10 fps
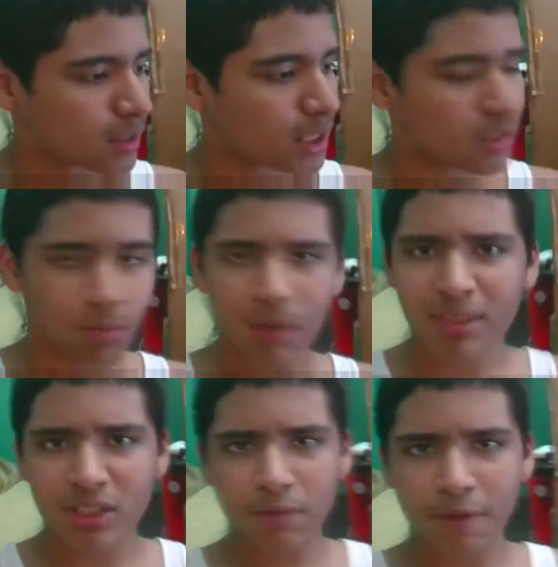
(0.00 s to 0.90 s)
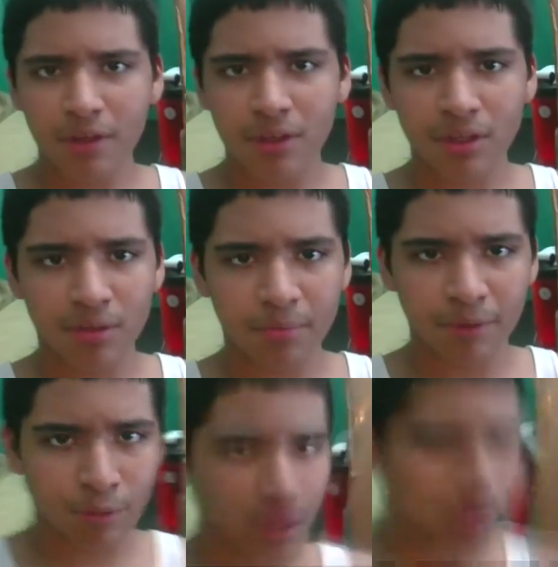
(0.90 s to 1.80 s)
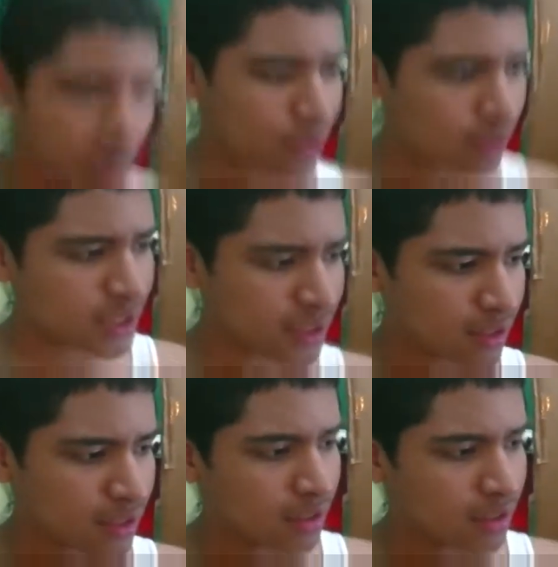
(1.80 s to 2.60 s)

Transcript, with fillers: cause I weighed myself earlier before I recorded